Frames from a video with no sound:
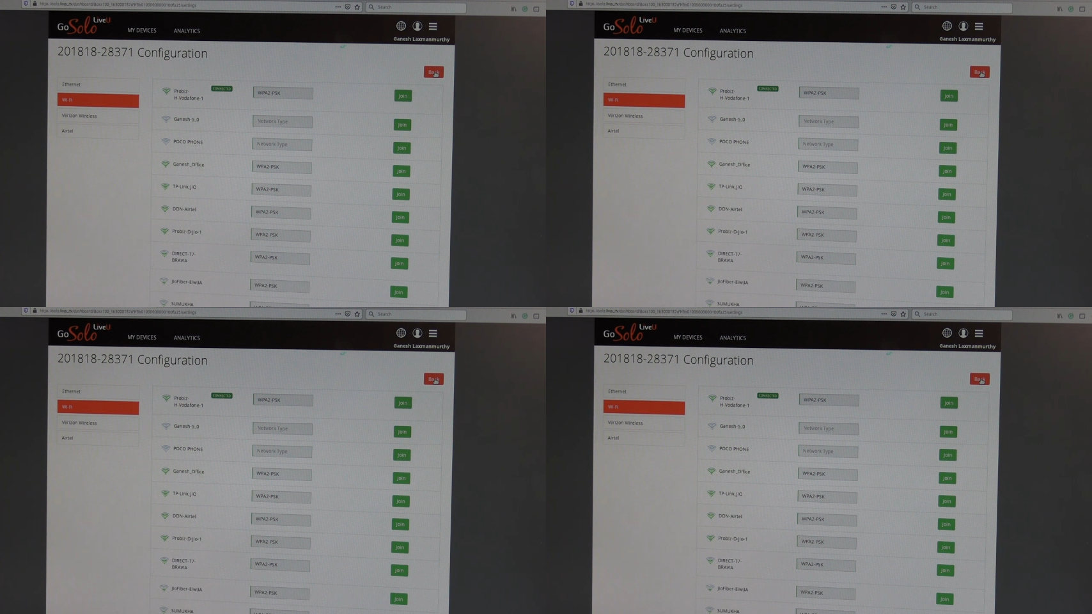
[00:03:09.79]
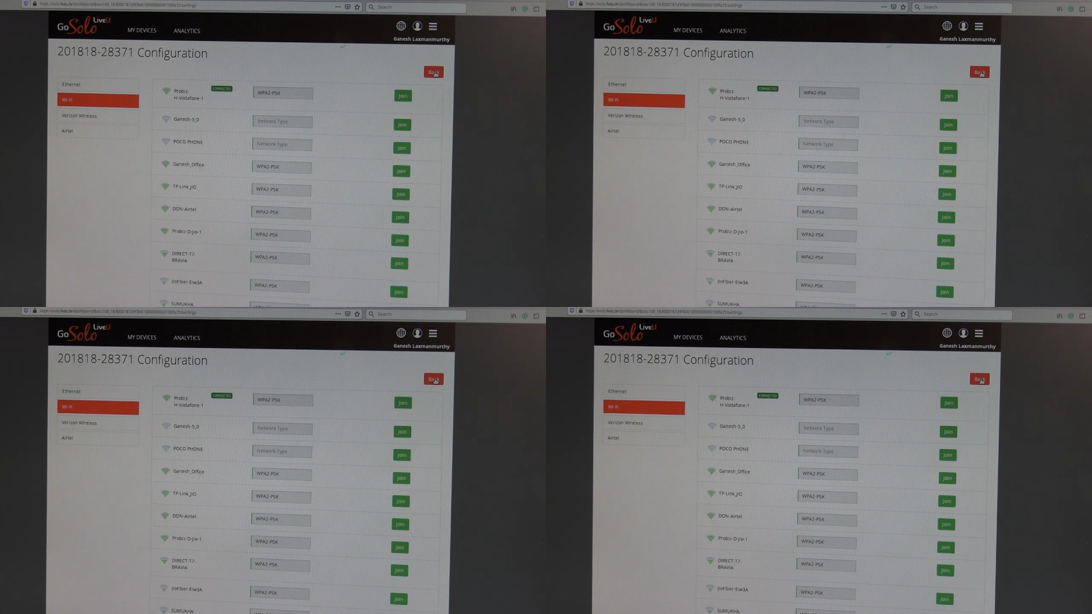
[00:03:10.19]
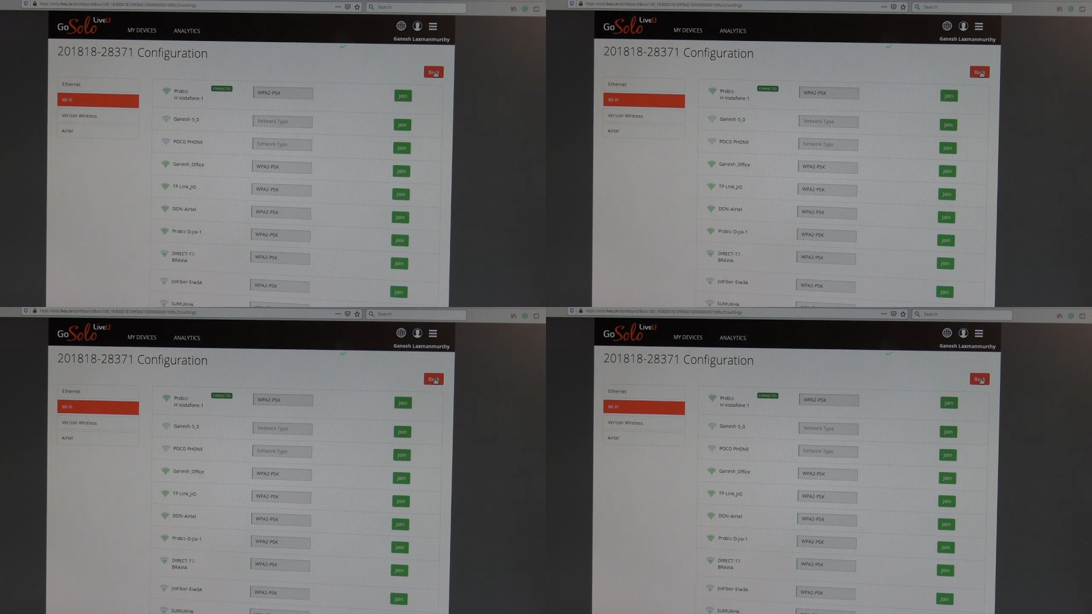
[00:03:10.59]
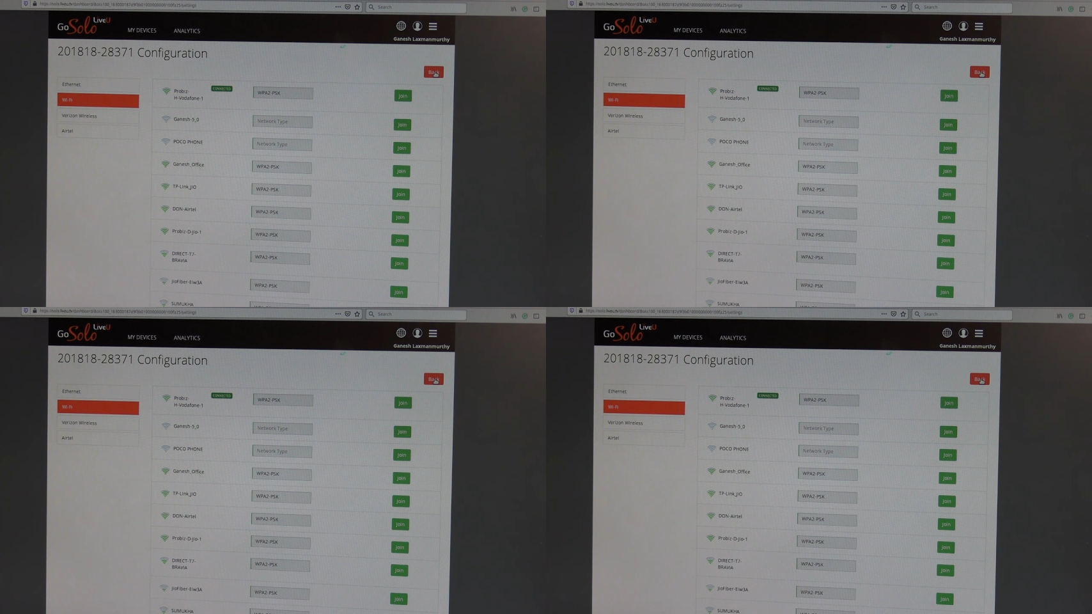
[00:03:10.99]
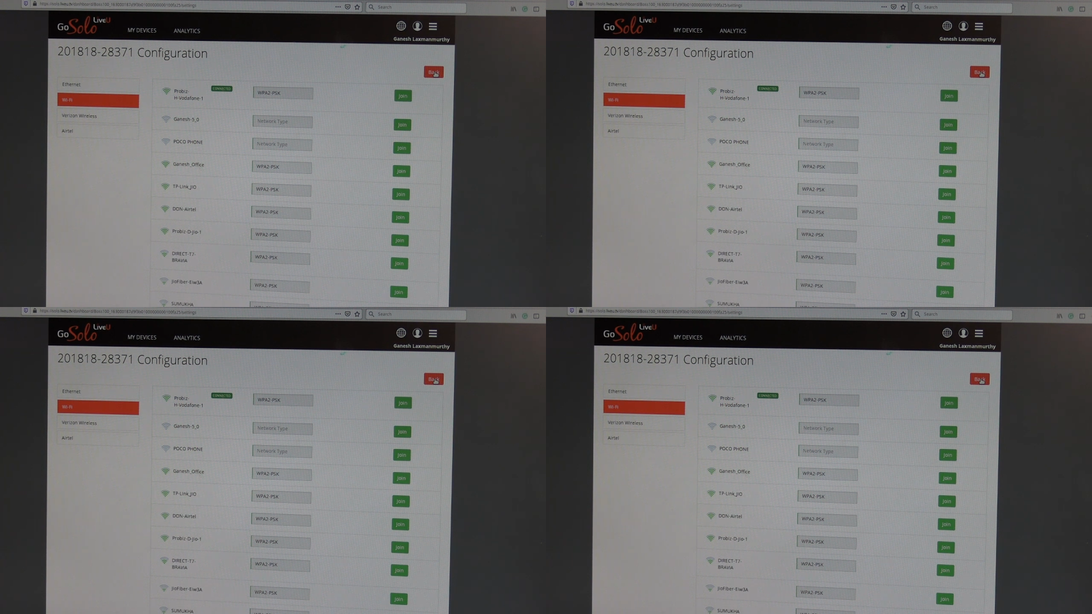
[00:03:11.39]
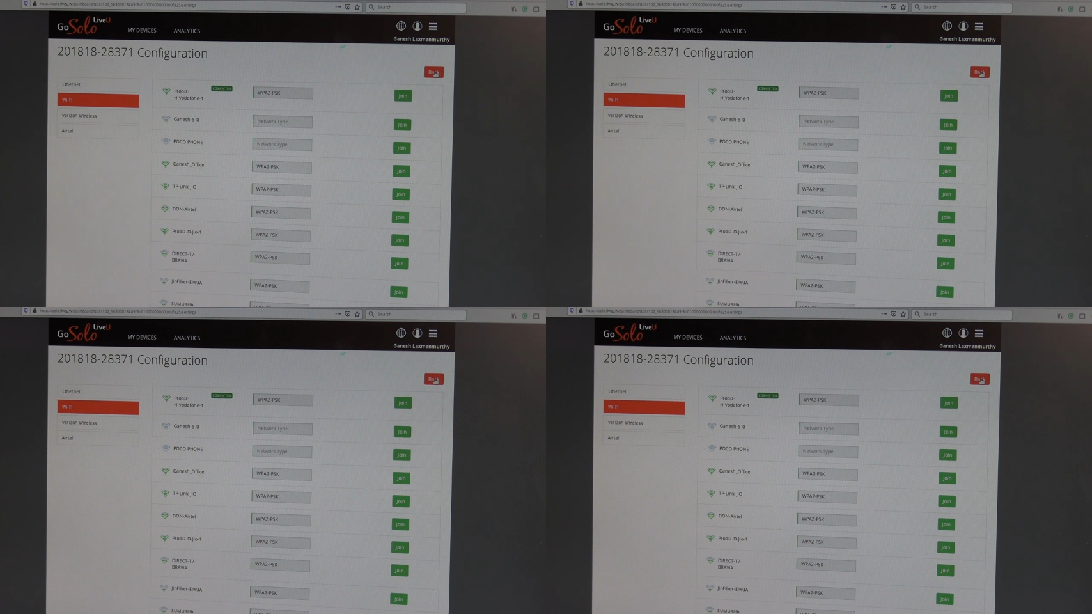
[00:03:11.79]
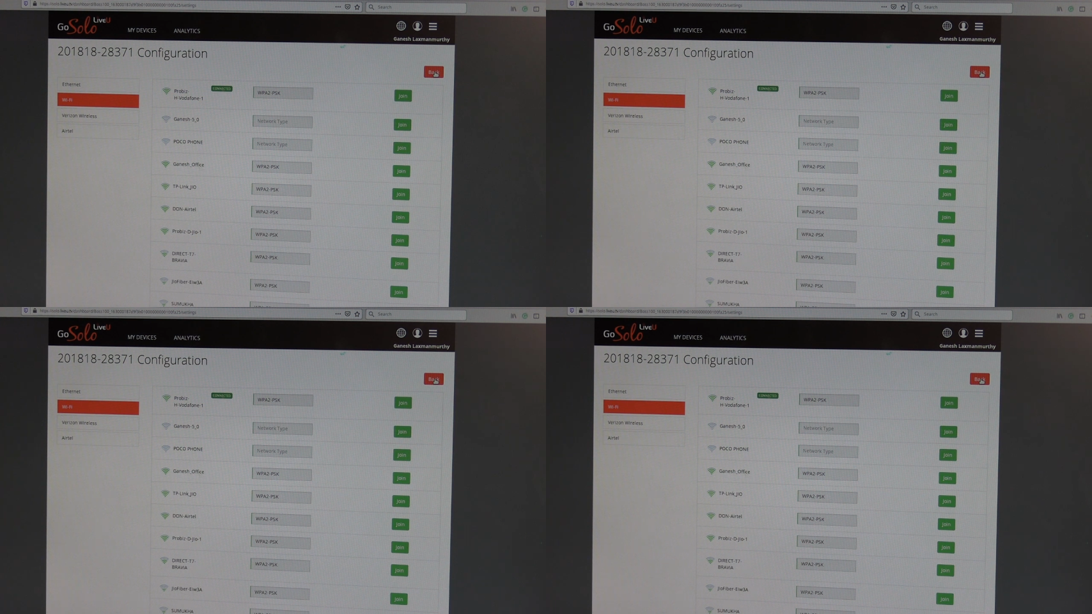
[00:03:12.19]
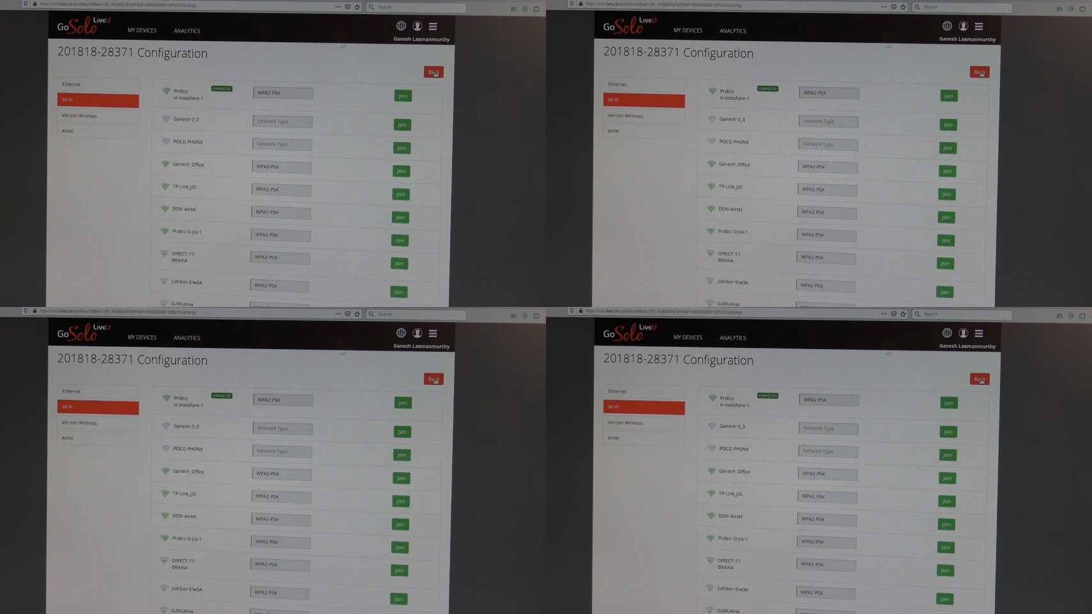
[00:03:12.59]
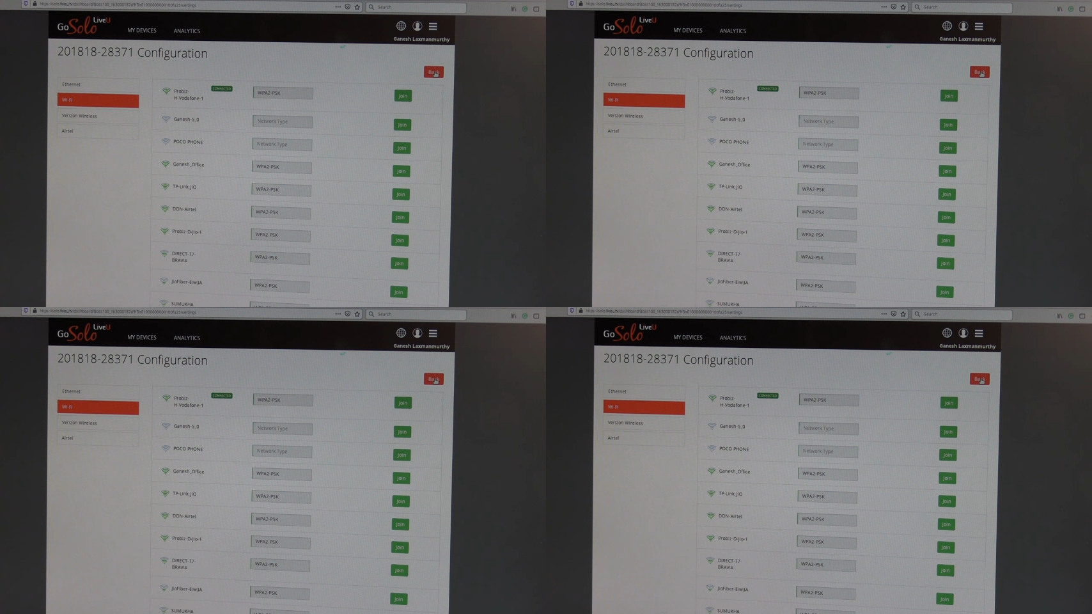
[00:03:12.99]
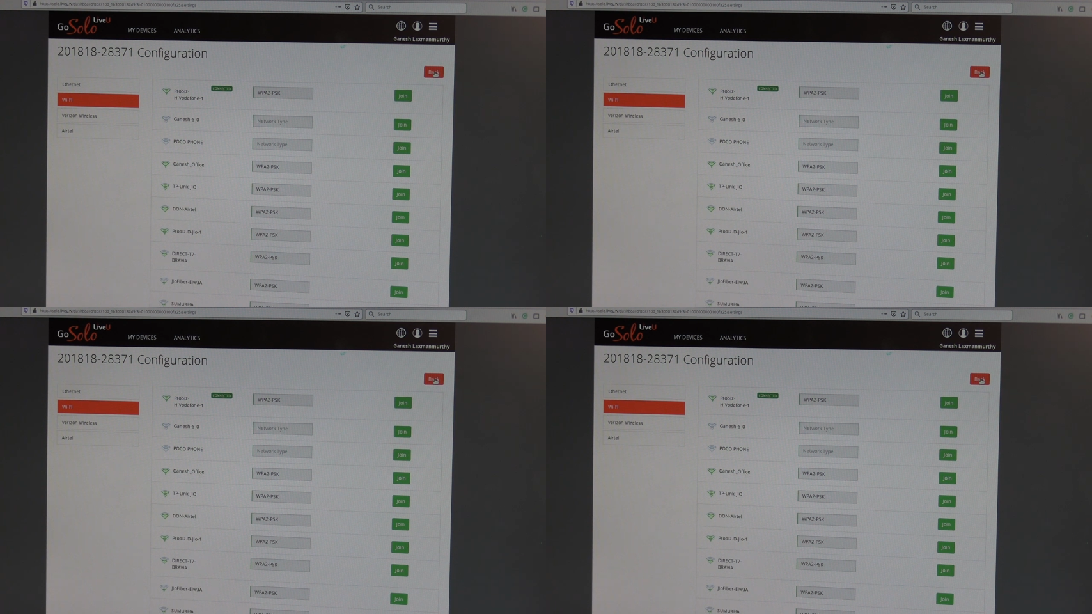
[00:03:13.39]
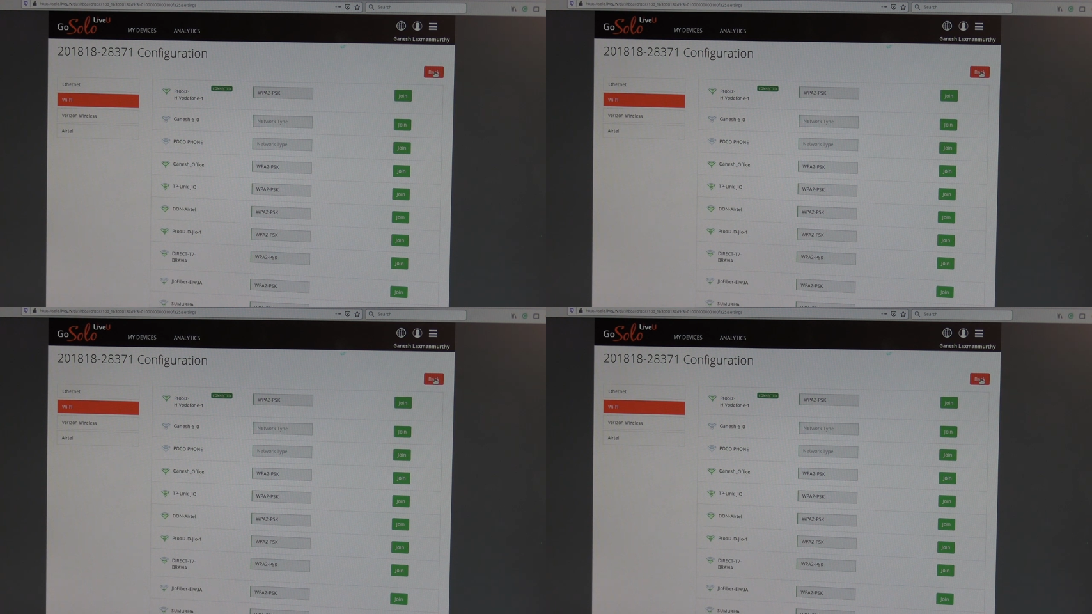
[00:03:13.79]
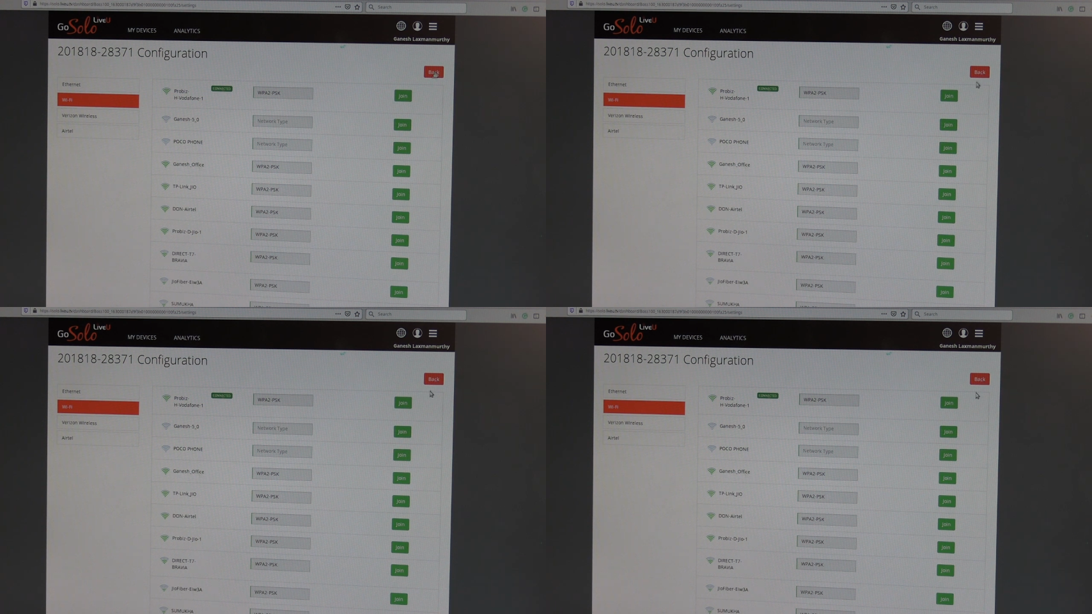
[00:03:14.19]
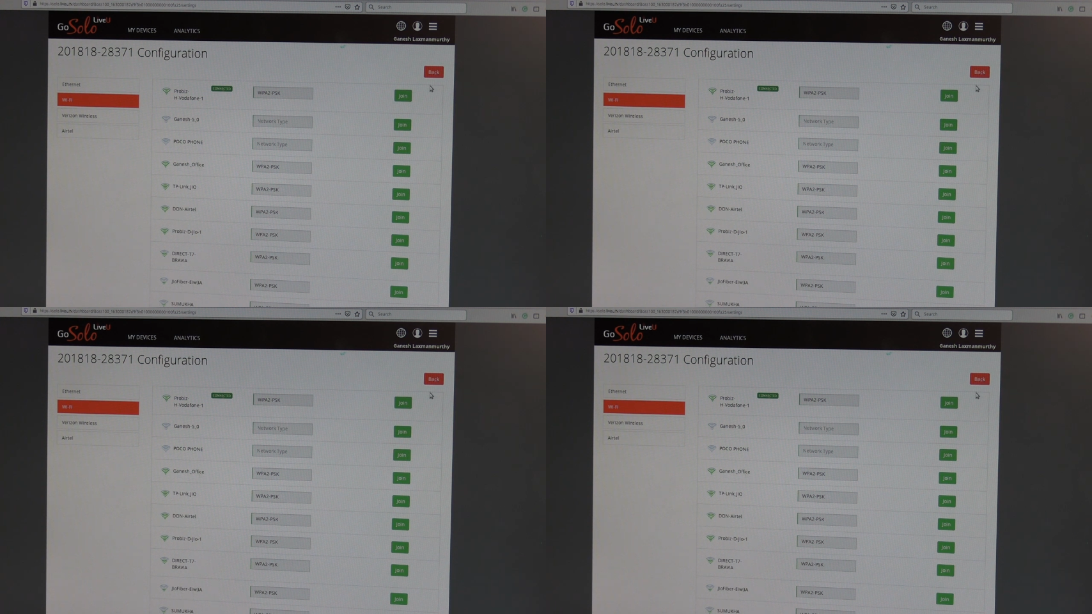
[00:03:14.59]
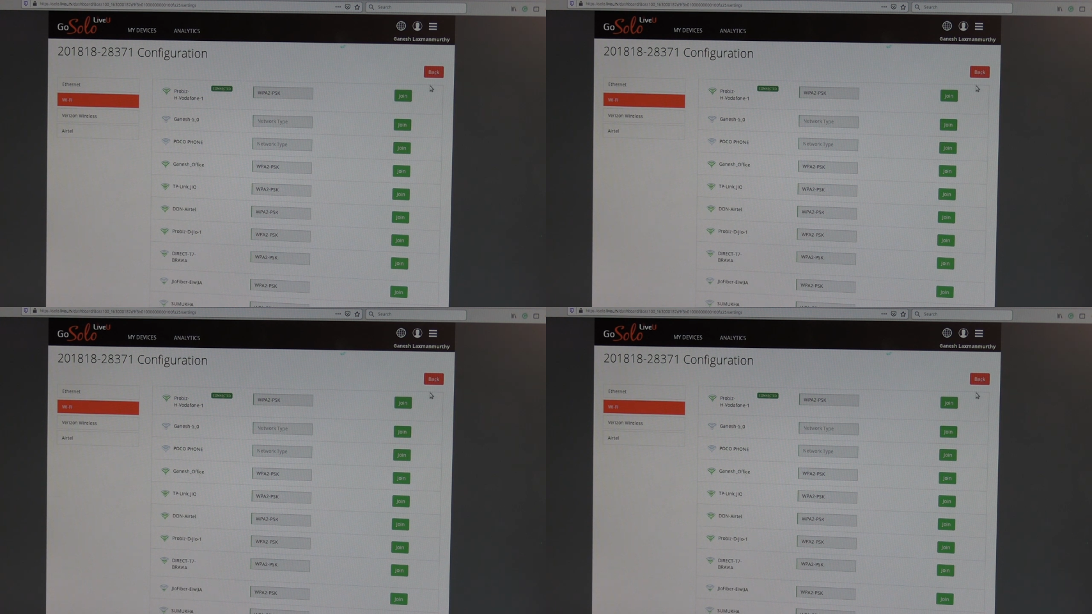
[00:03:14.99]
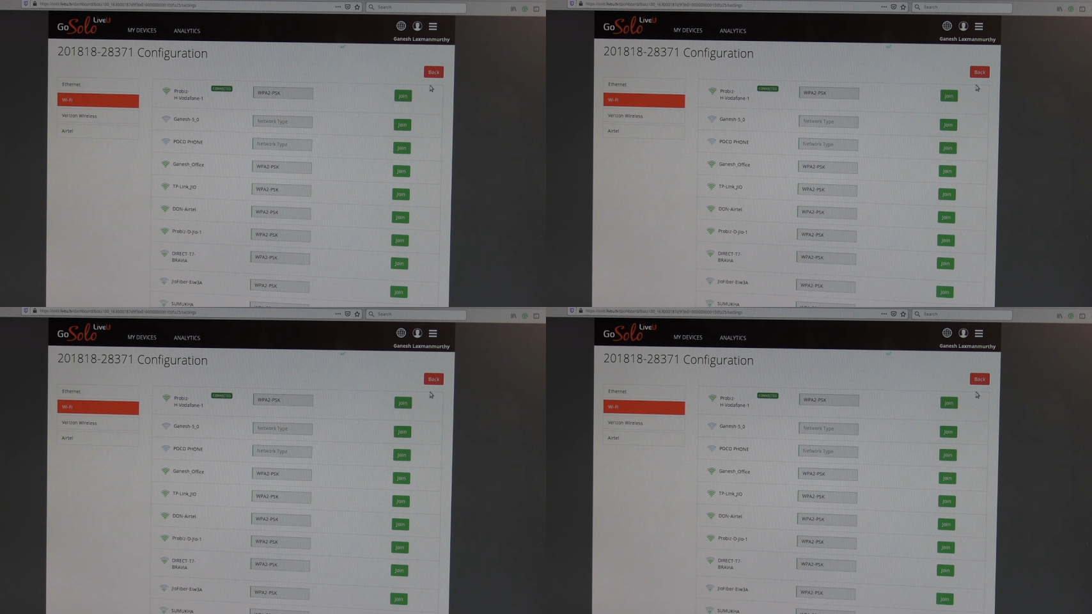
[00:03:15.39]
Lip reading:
Nobody's mouth can be seen.